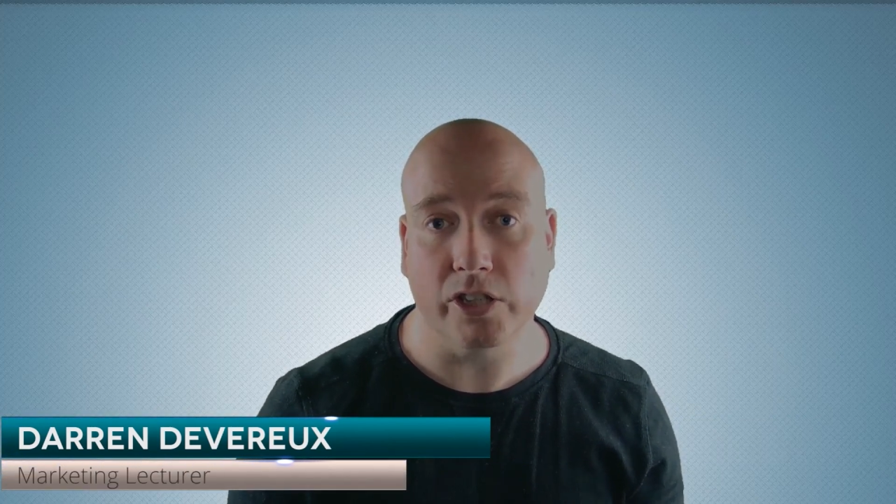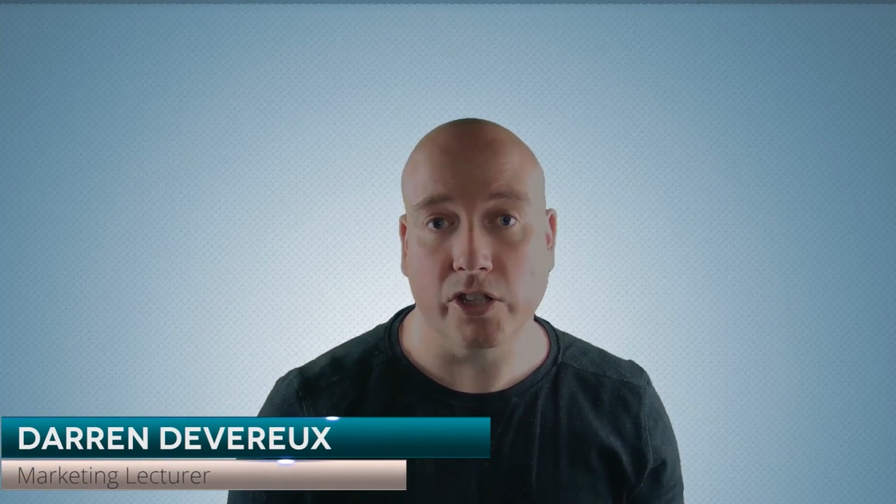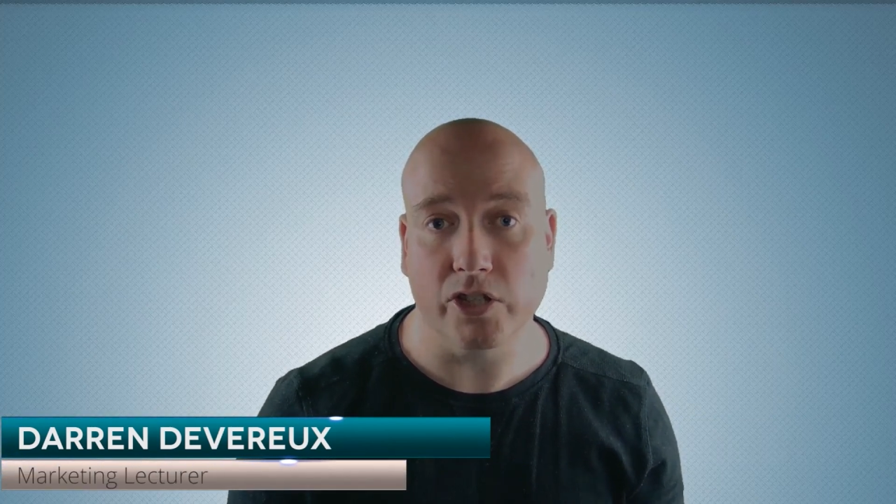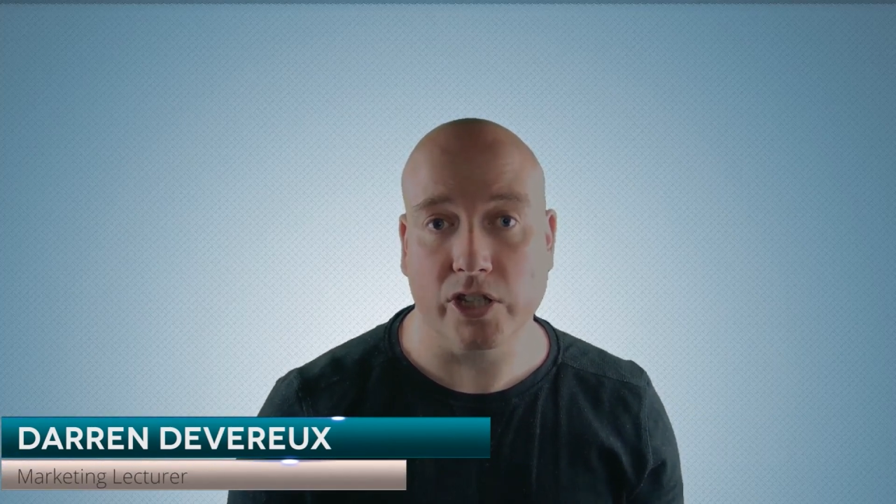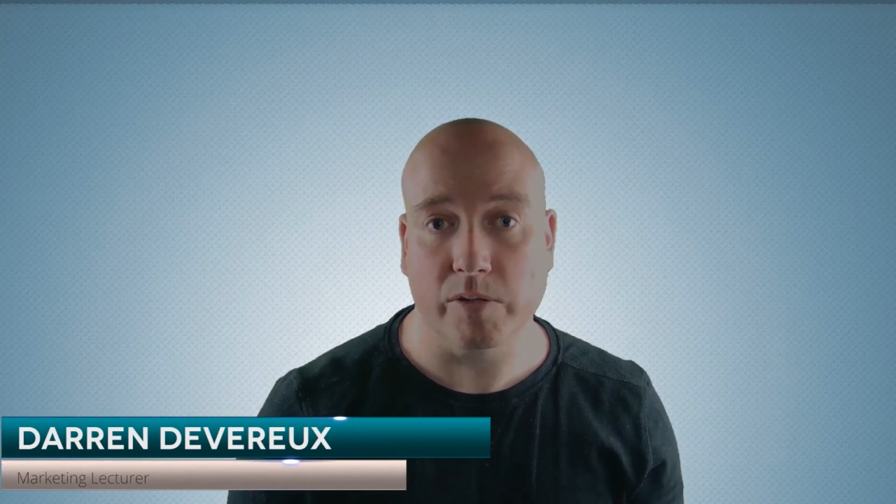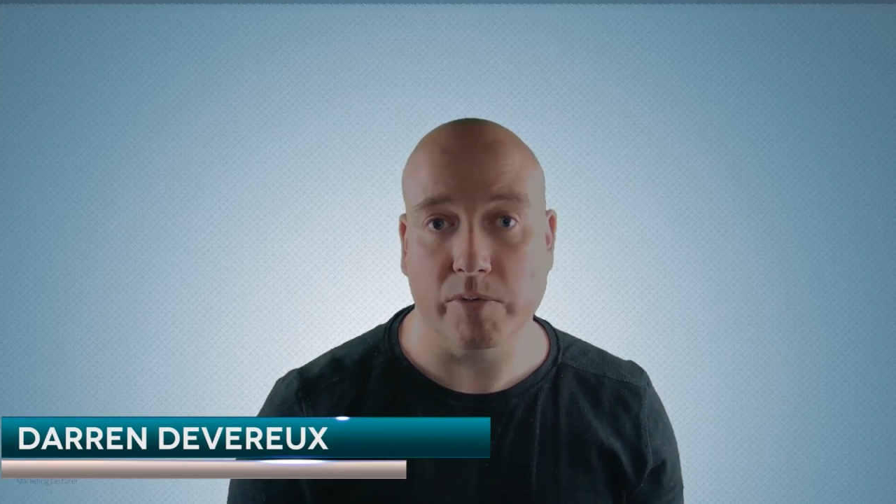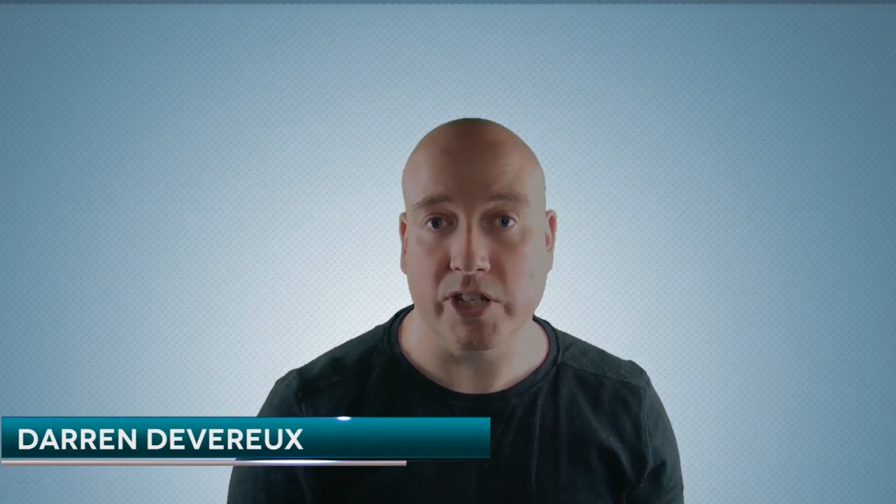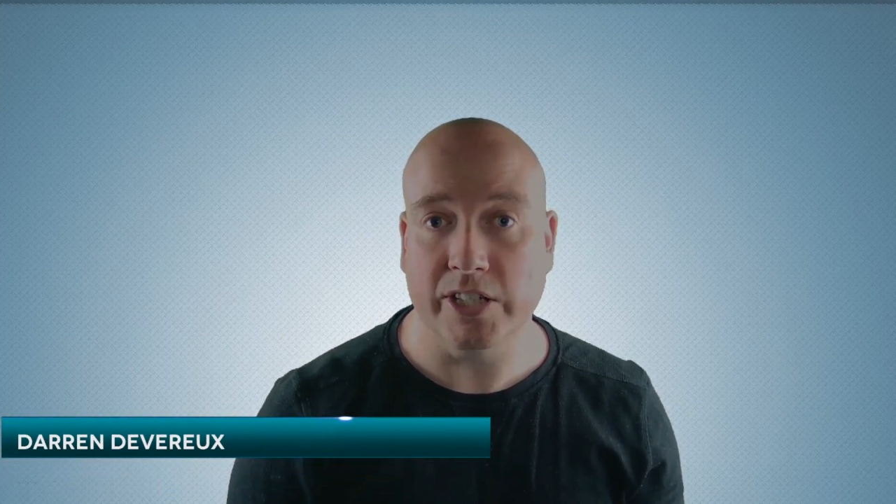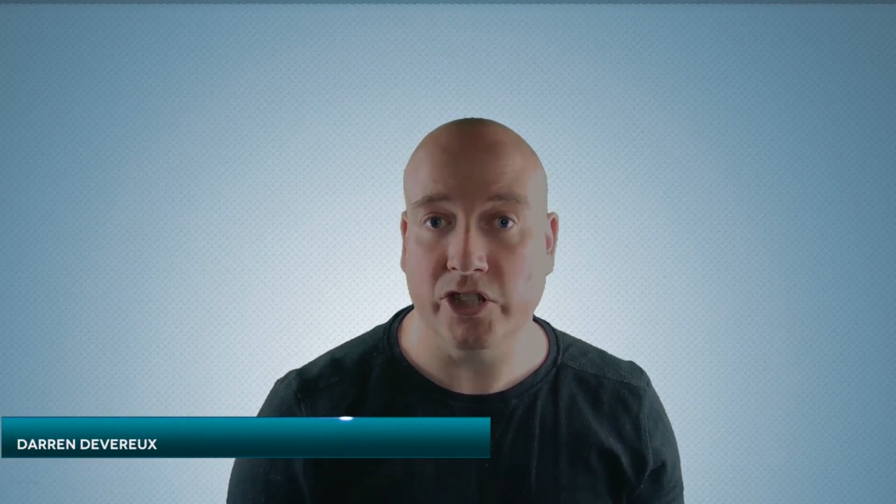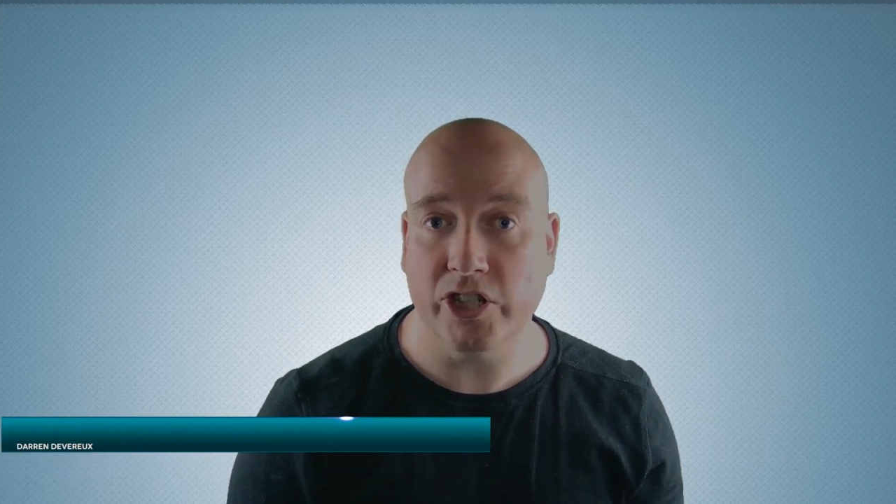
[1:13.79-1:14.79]
customers
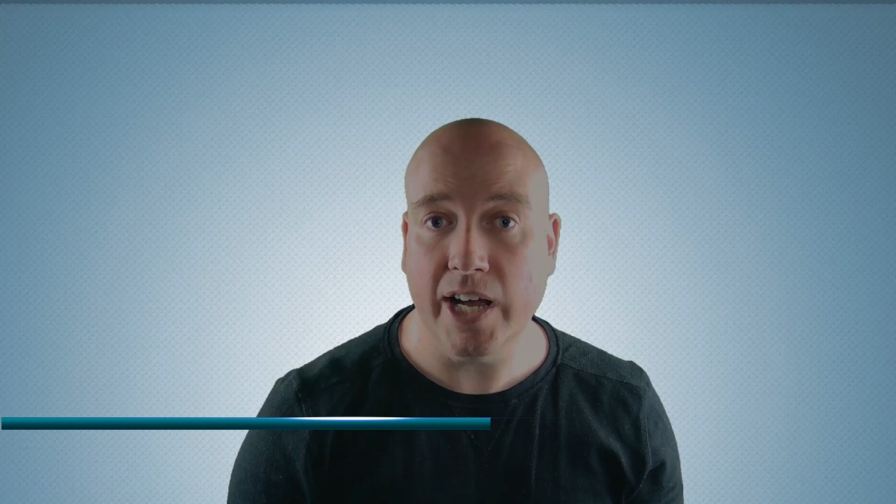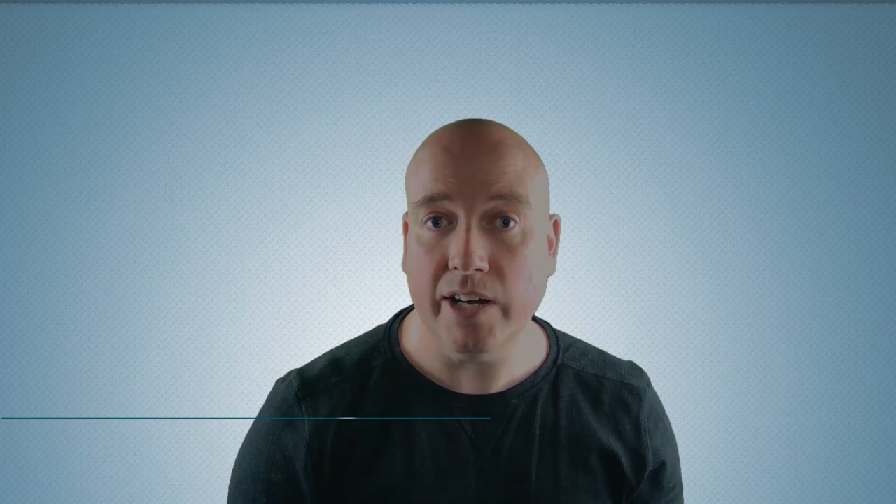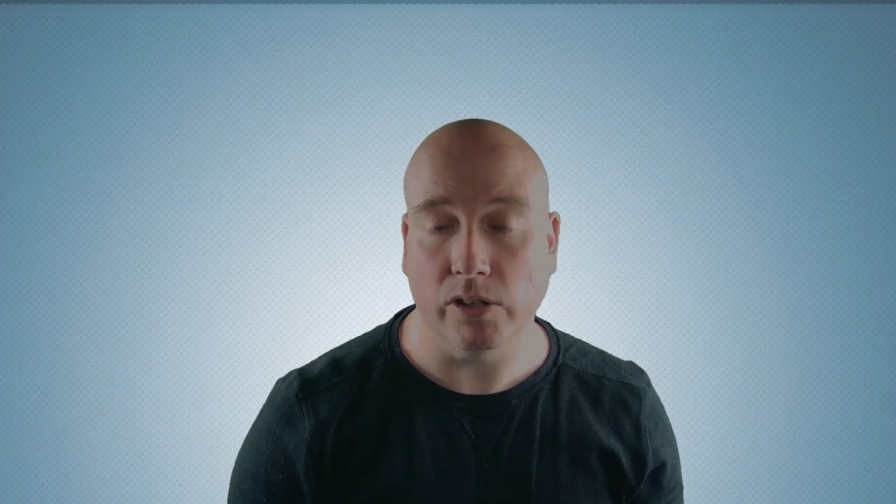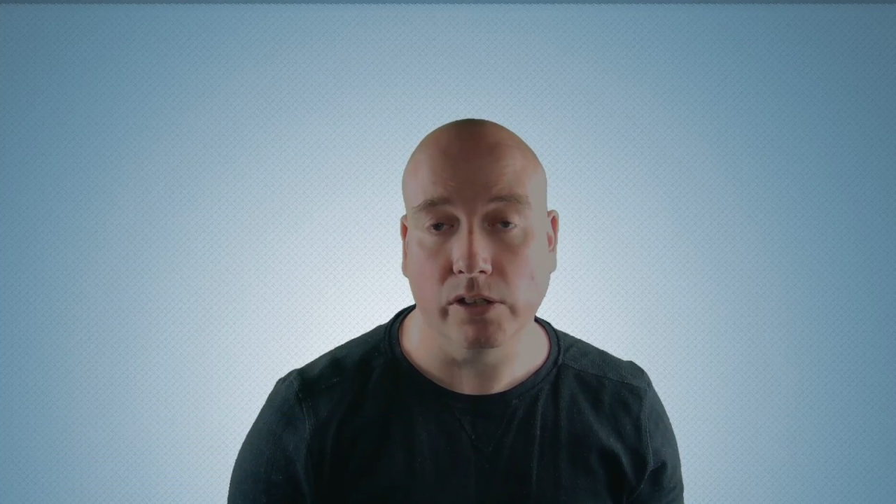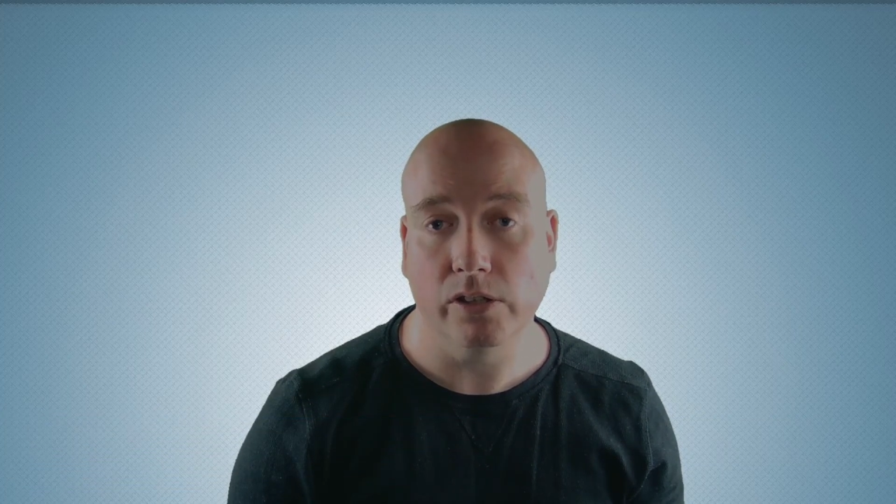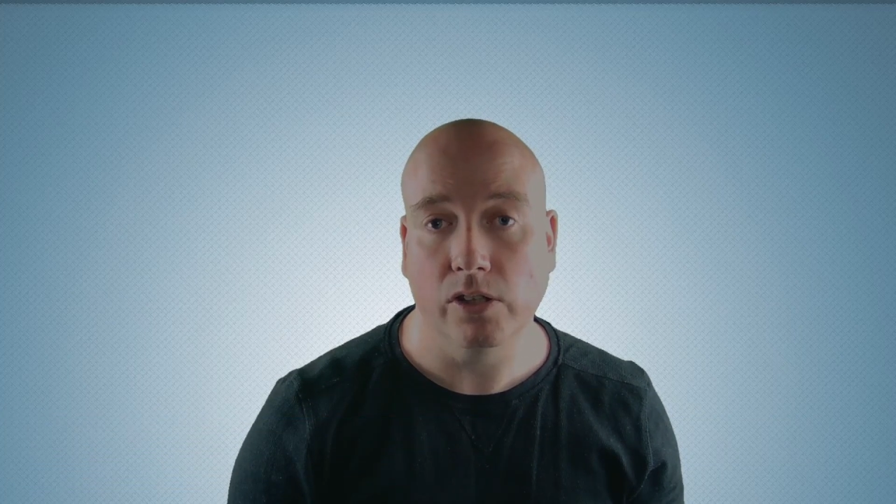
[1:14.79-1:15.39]
in general